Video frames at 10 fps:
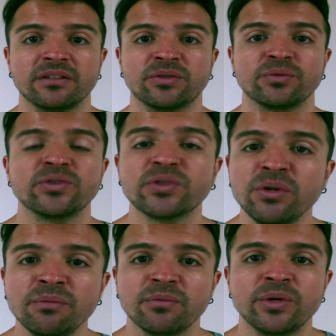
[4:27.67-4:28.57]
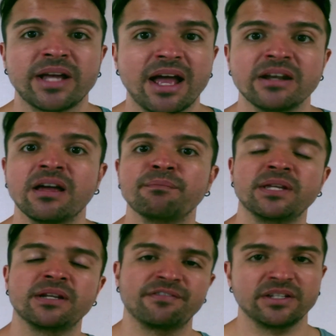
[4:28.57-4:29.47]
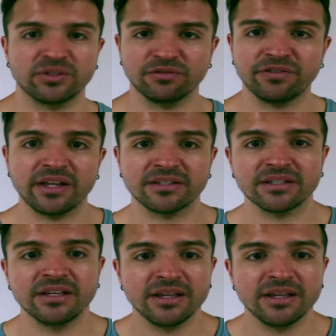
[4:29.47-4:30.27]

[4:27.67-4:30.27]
through Zoom. We cannot meet face-to-face.